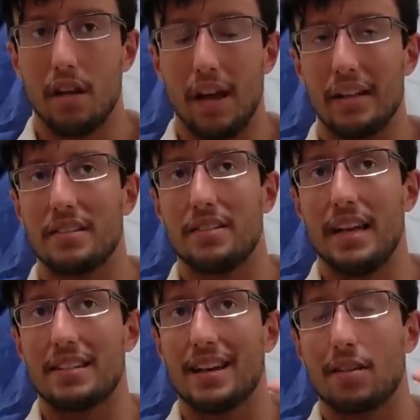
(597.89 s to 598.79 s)
It's the
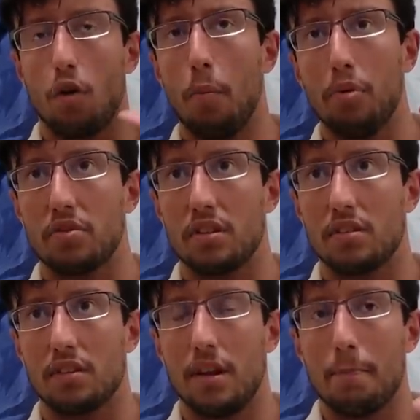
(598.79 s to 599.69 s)
exact
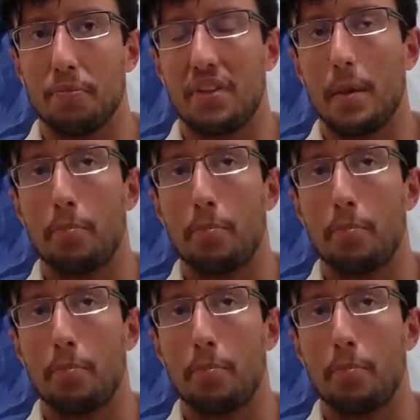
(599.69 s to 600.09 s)
opposite. They